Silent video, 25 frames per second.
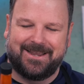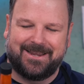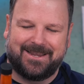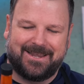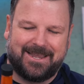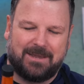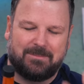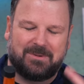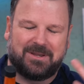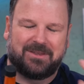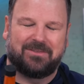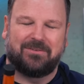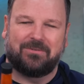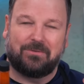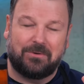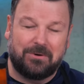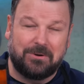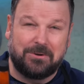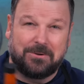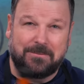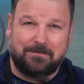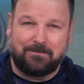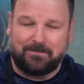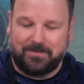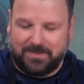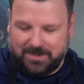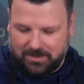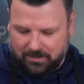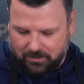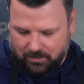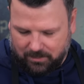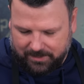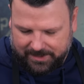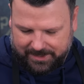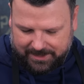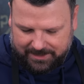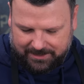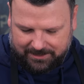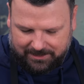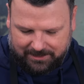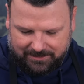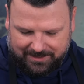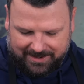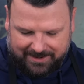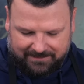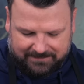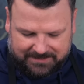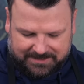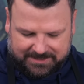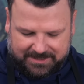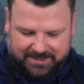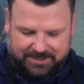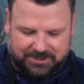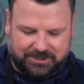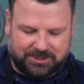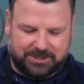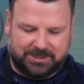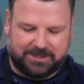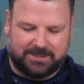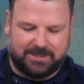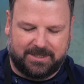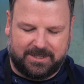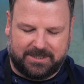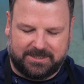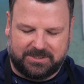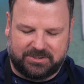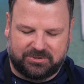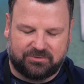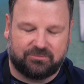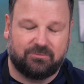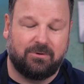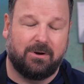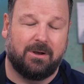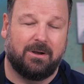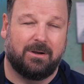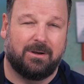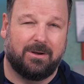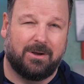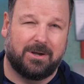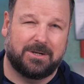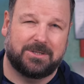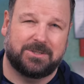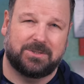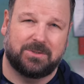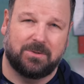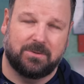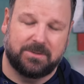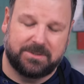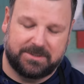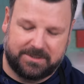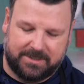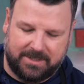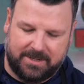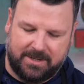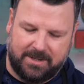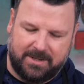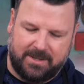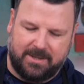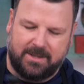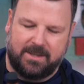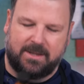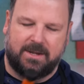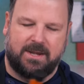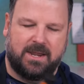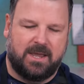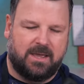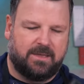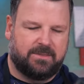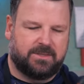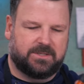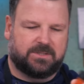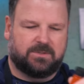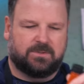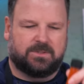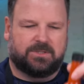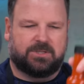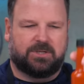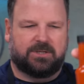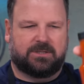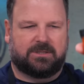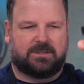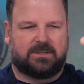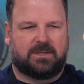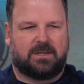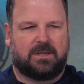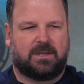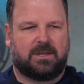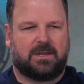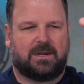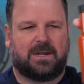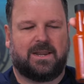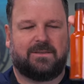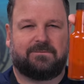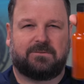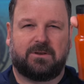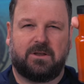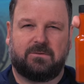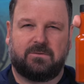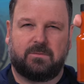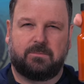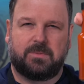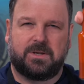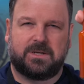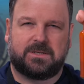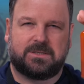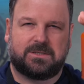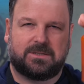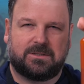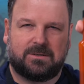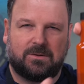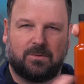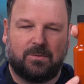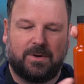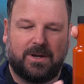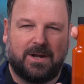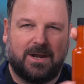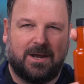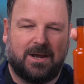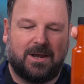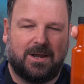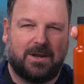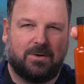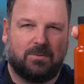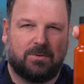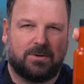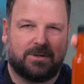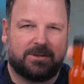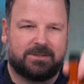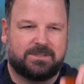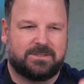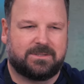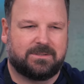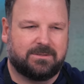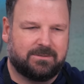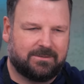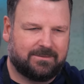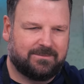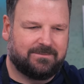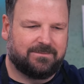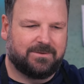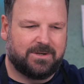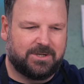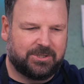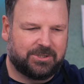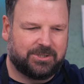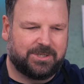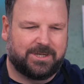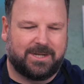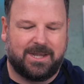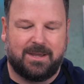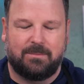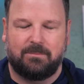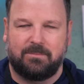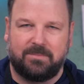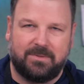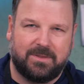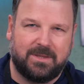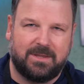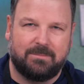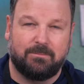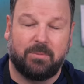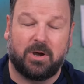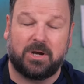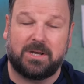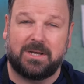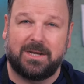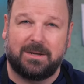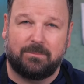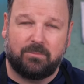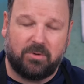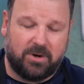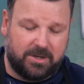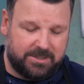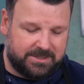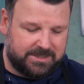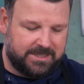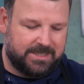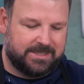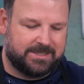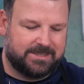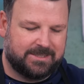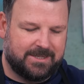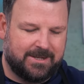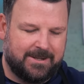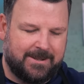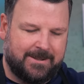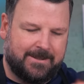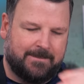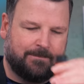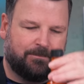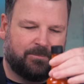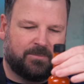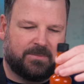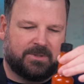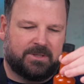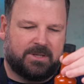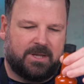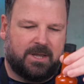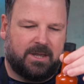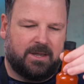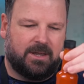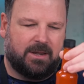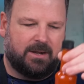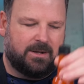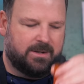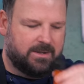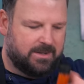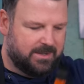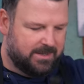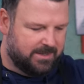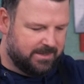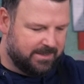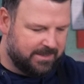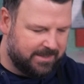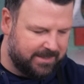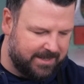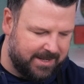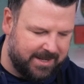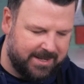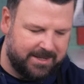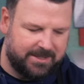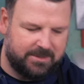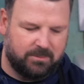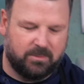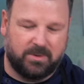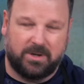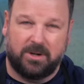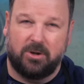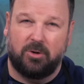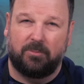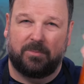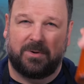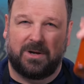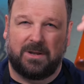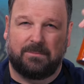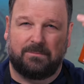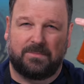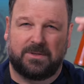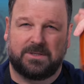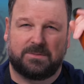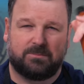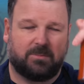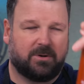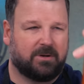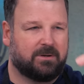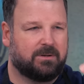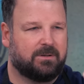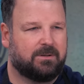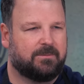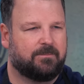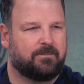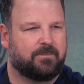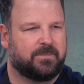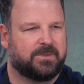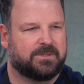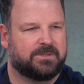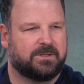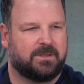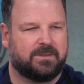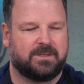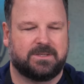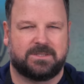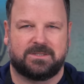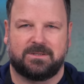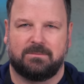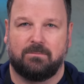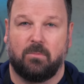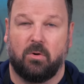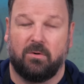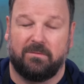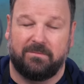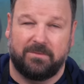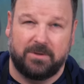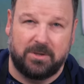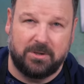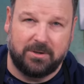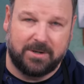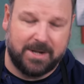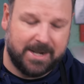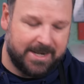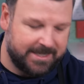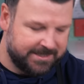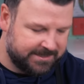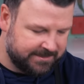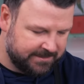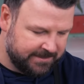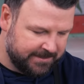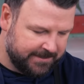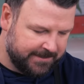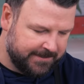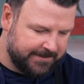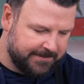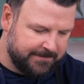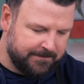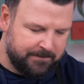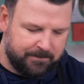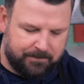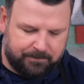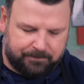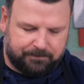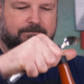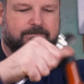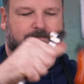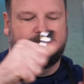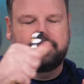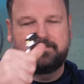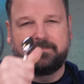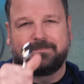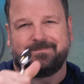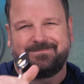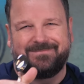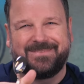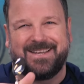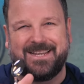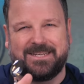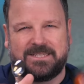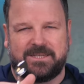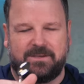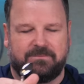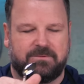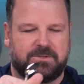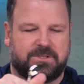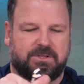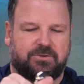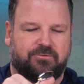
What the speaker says: coming through when you have such a strong hot sauce. Now, this was just the leftover bit when I was finishing up the bottling process. And yeah, I don't want to open up this bottle, so there's some more for you guys. Let's give this